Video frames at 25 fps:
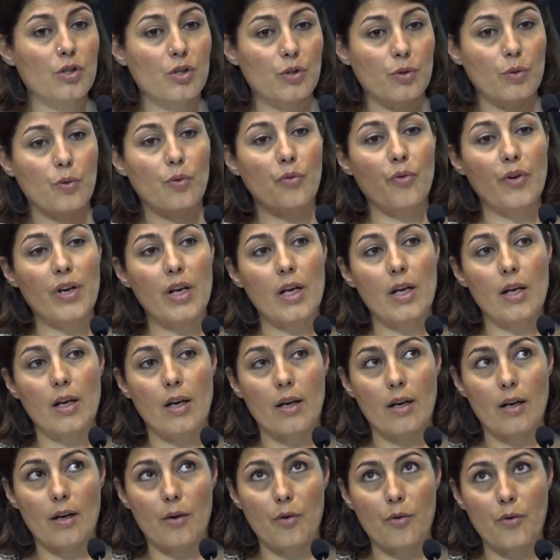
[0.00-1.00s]
to
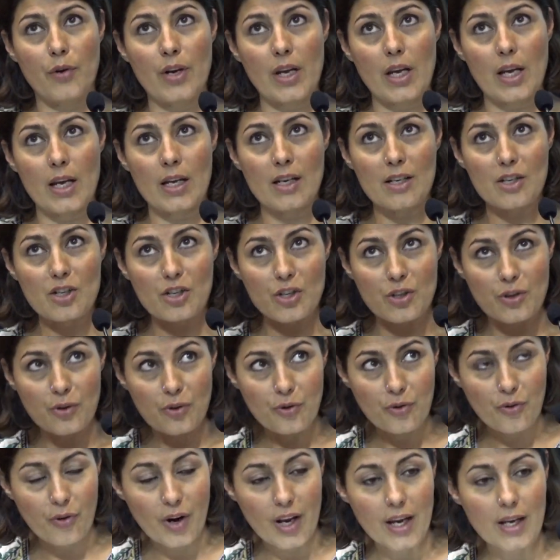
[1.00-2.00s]

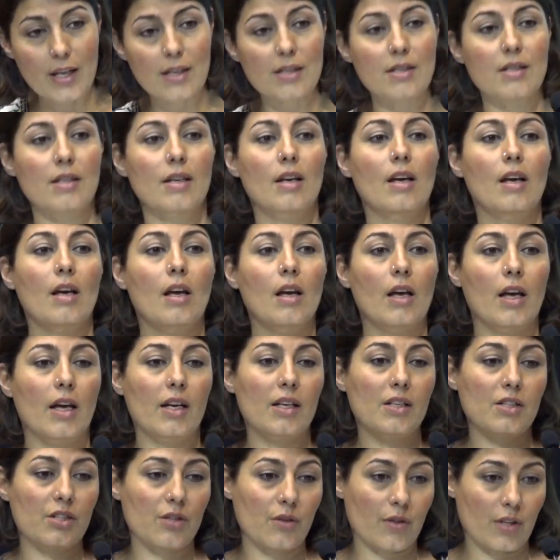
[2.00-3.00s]
reintegrate
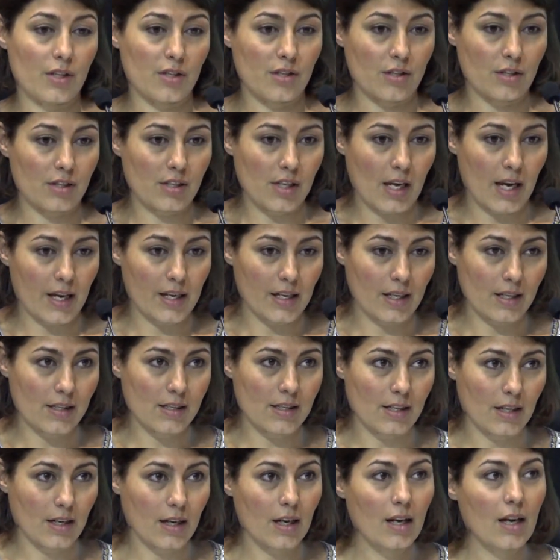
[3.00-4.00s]
into the
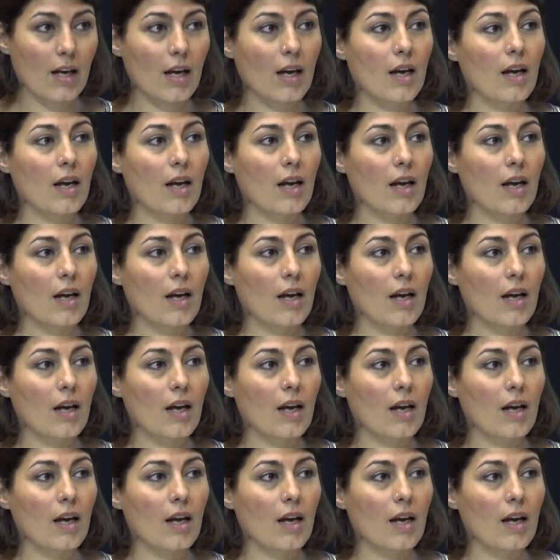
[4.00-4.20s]
society.